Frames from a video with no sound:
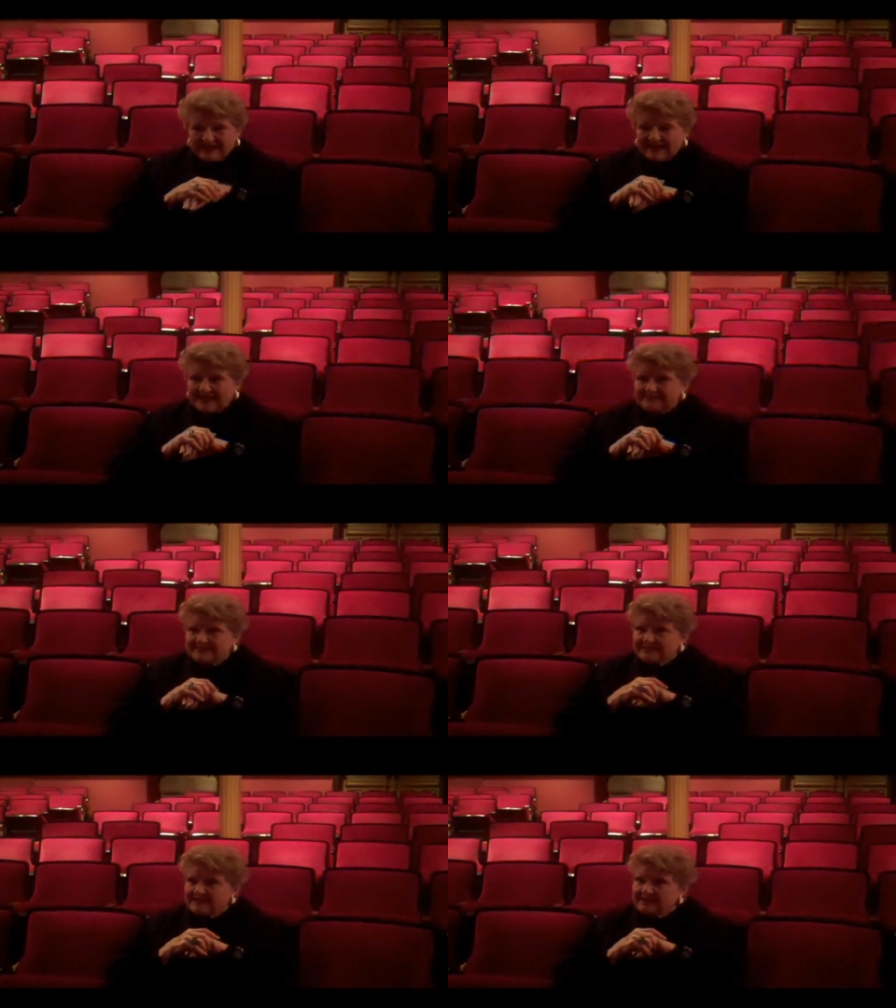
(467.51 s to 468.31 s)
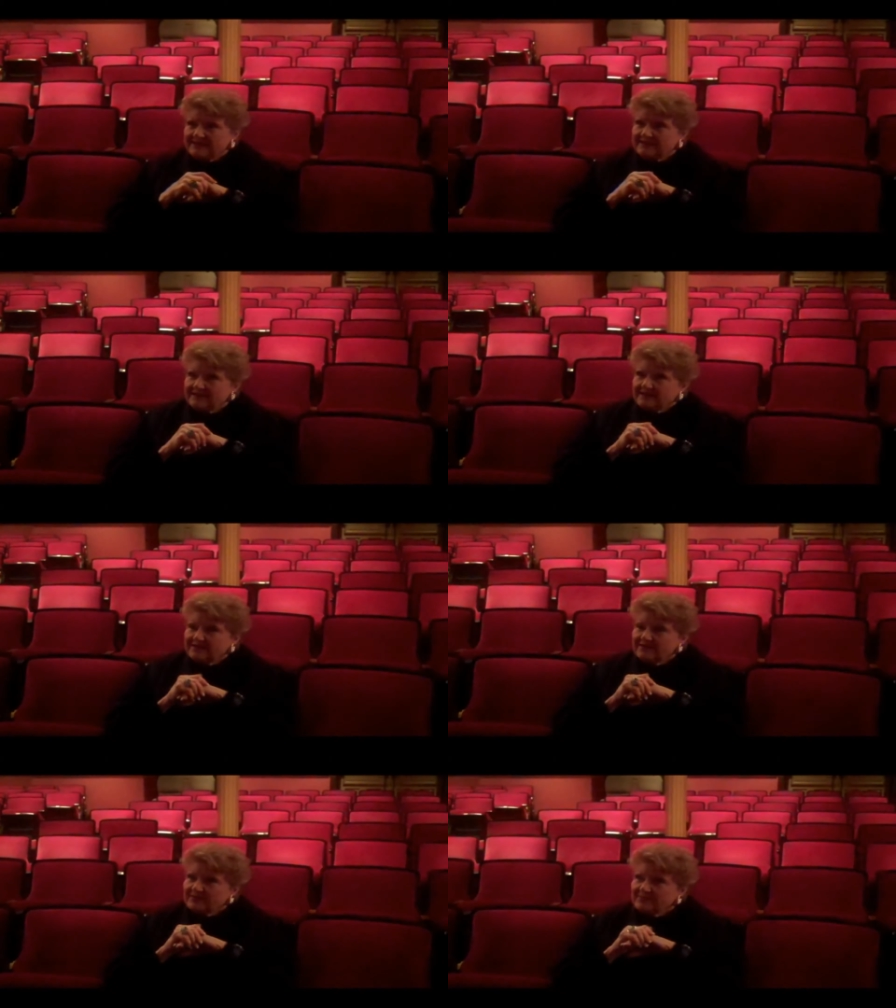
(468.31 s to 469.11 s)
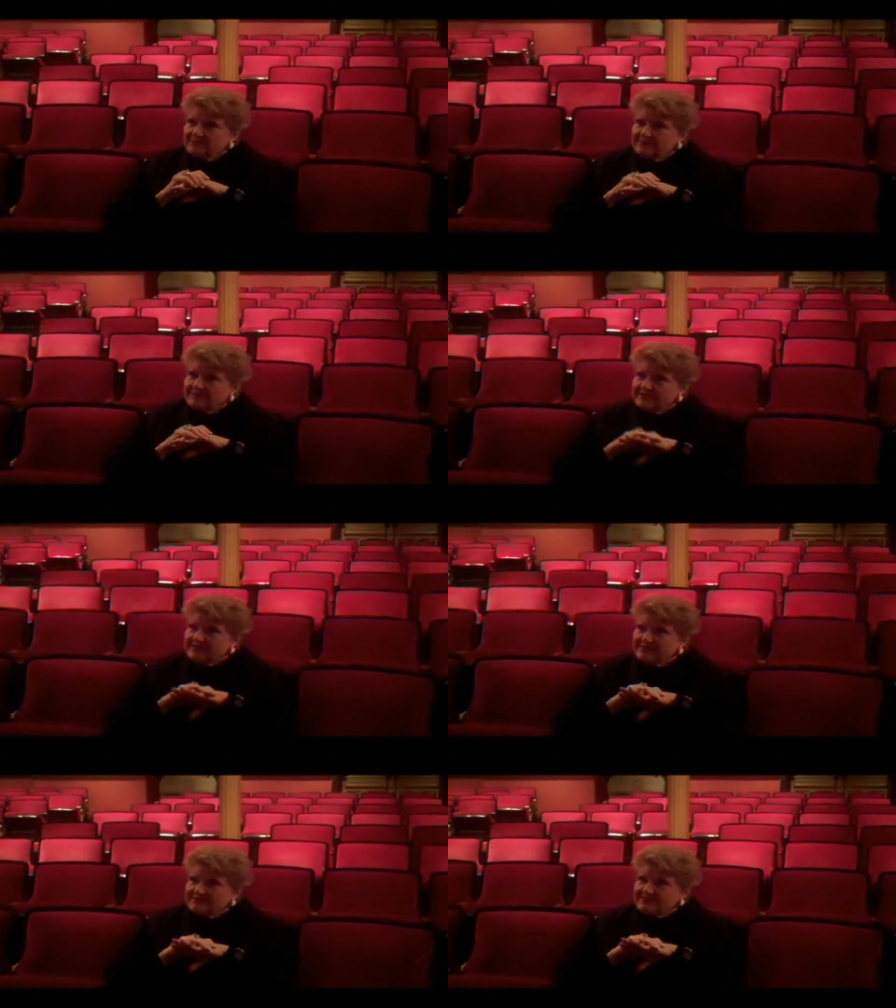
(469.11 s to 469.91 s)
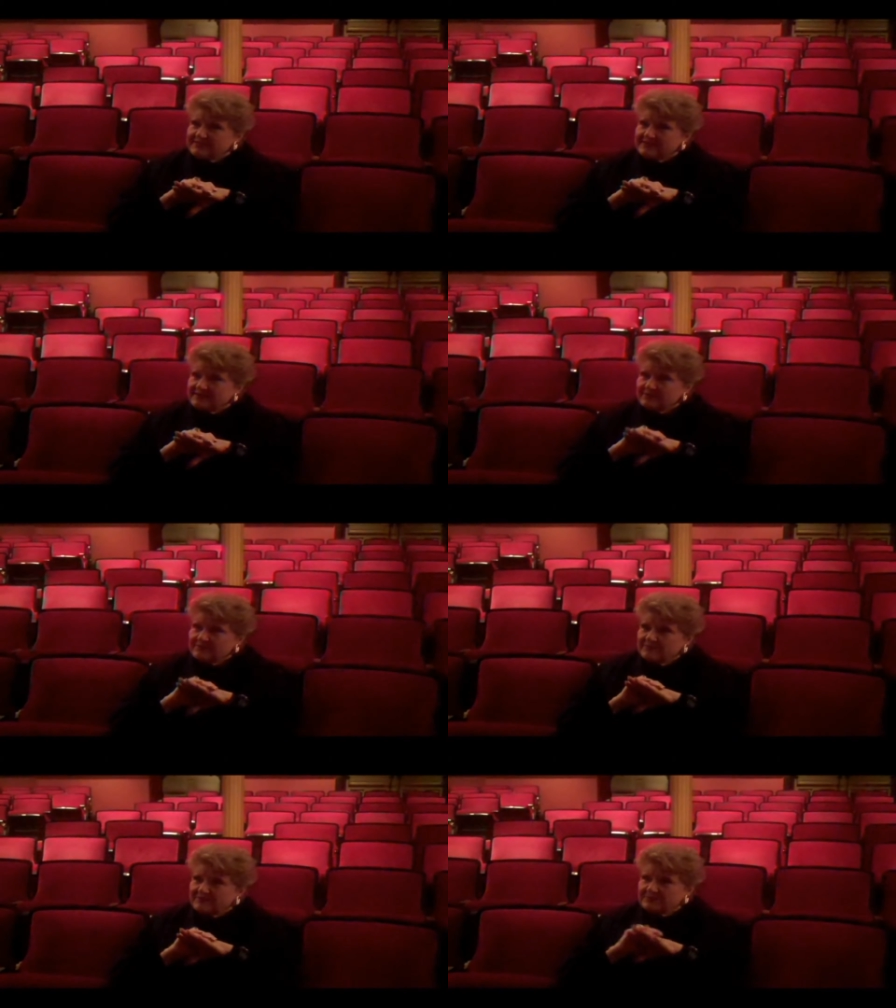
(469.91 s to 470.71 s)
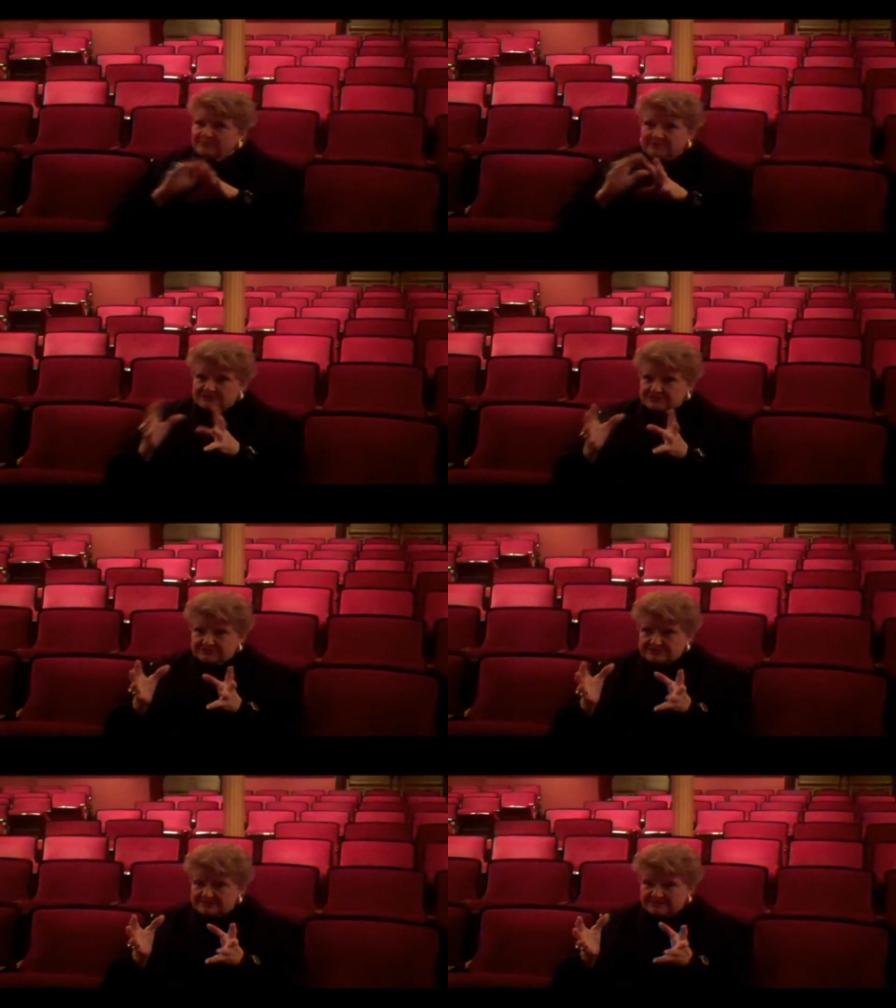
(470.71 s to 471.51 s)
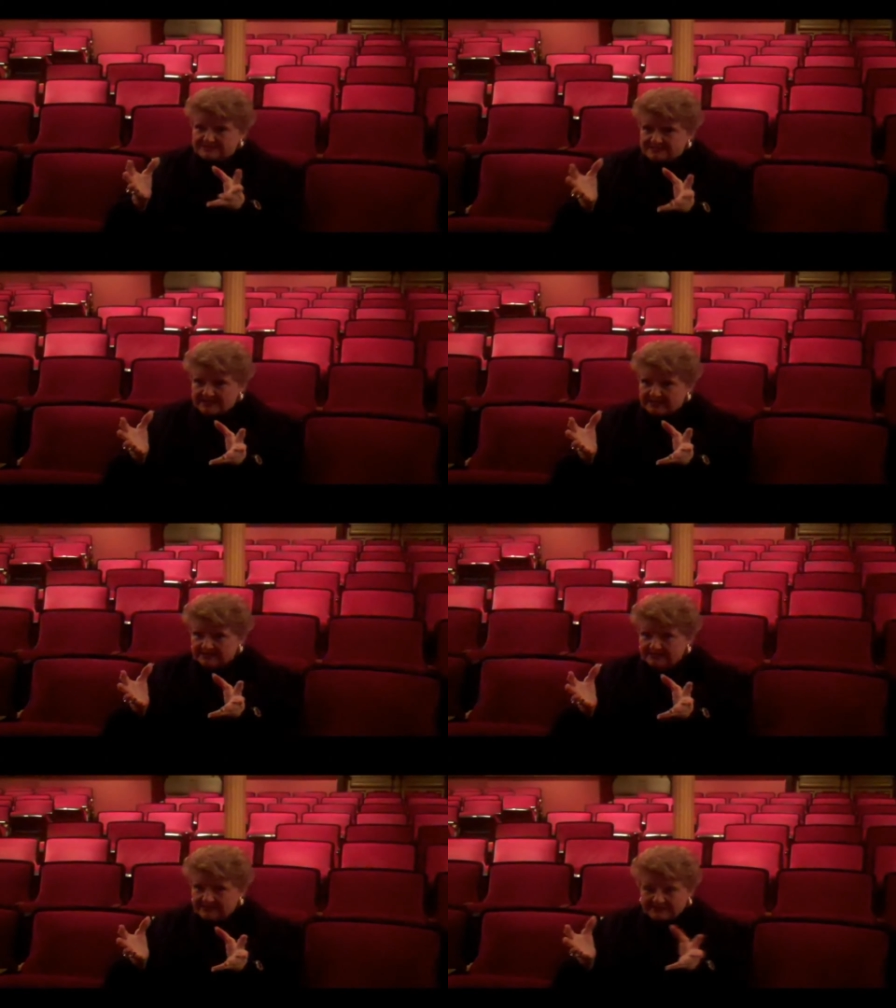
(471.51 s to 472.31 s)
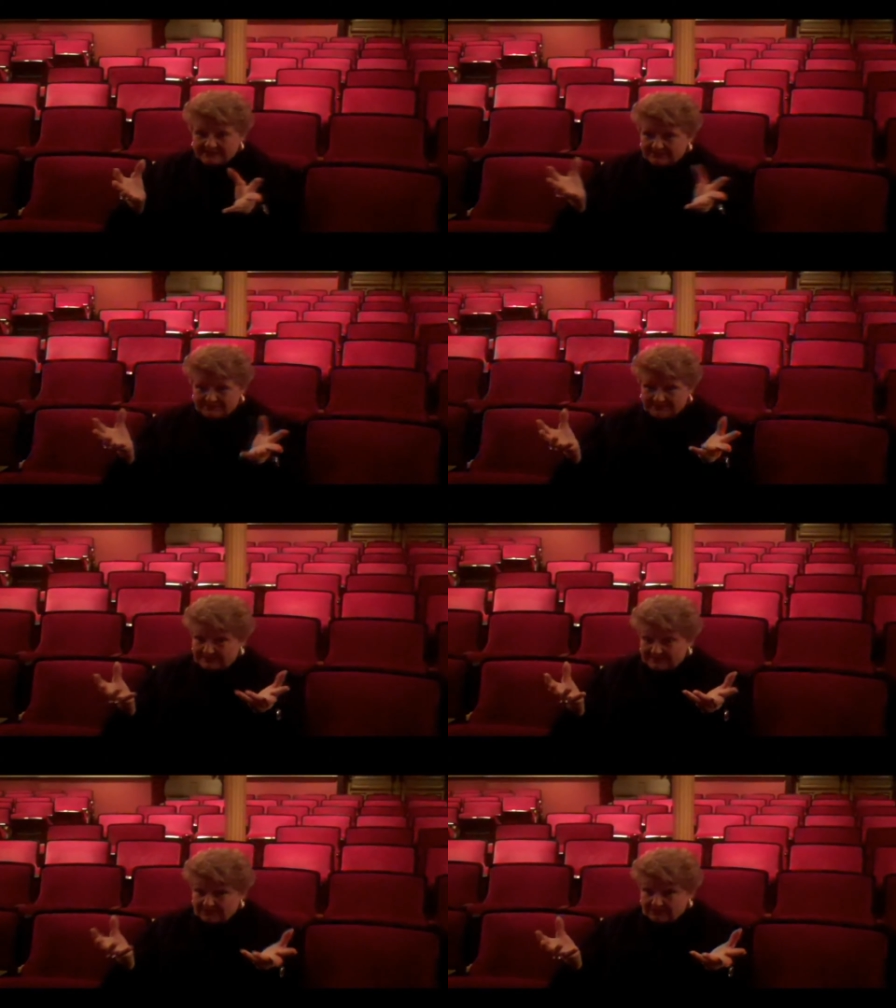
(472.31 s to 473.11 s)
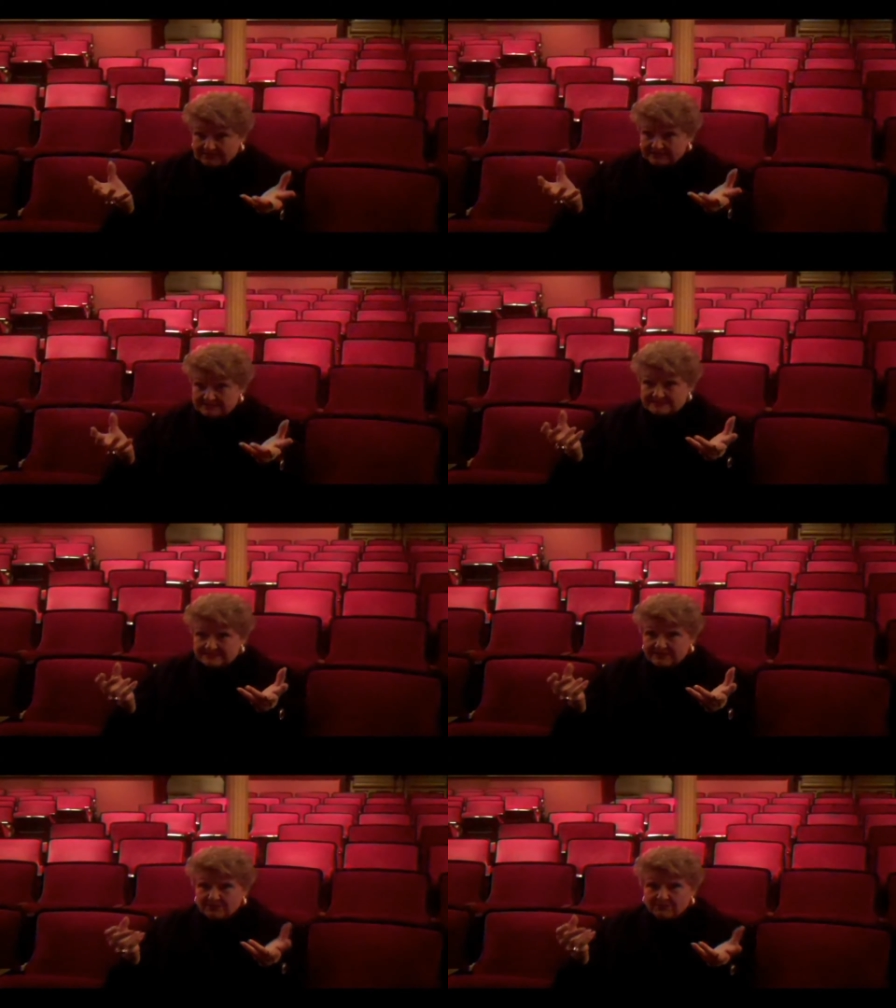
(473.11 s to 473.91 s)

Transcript: and then um, the um, pictures that are taken in the audience.